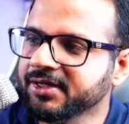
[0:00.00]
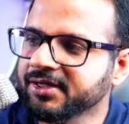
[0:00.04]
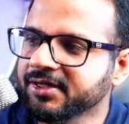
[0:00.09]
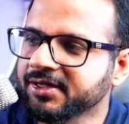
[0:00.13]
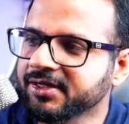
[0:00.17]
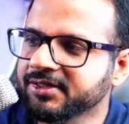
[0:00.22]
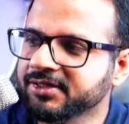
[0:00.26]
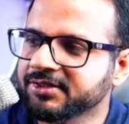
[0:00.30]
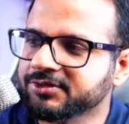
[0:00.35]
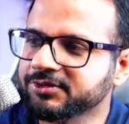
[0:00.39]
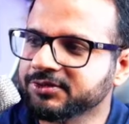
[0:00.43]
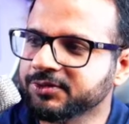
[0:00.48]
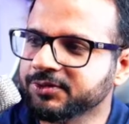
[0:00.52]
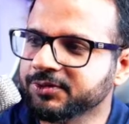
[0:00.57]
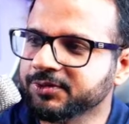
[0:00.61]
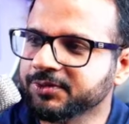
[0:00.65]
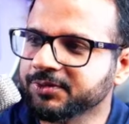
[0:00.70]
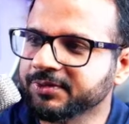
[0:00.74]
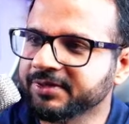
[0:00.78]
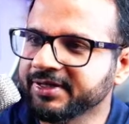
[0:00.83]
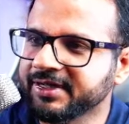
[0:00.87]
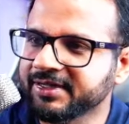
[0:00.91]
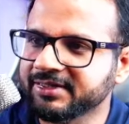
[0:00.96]

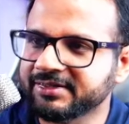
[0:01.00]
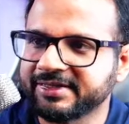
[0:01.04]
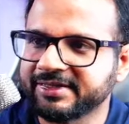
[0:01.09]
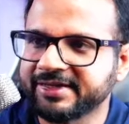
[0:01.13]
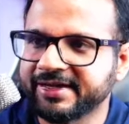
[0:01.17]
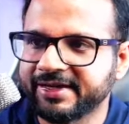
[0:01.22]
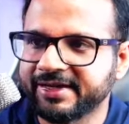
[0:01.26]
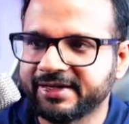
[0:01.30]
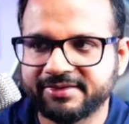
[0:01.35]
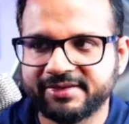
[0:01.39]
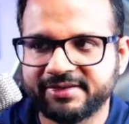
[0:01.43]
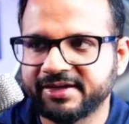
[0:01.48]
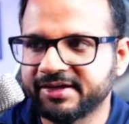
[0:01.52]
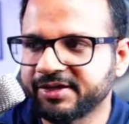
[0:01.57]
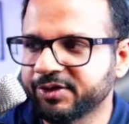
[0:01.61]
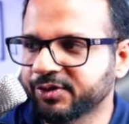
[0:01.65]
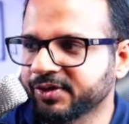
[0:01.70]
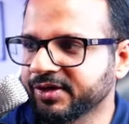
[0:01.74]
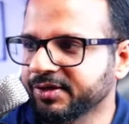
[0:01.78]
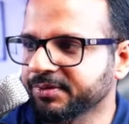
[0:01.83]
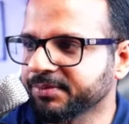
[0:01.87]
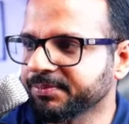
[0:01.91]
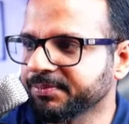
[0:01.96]
So yeah, there you
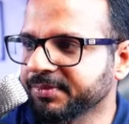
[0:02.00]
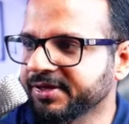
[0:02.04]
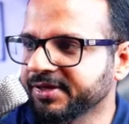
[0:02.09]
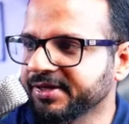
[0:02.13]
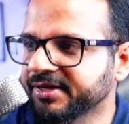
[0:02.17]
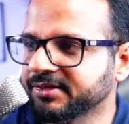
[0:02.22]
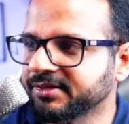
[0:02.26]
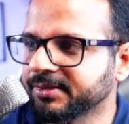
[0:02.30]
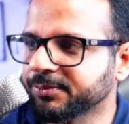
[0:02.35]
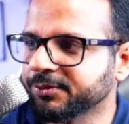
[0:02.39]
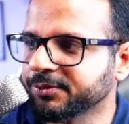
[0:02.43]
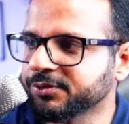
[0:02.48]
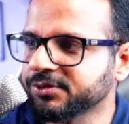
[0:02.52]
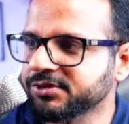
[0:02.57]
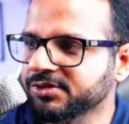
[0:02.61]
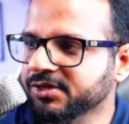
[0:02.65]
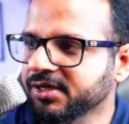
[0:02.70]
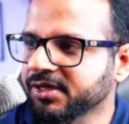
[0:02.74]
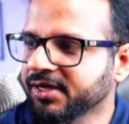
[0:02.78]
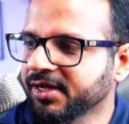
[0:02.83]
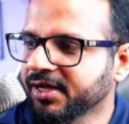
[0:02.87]
can create the post.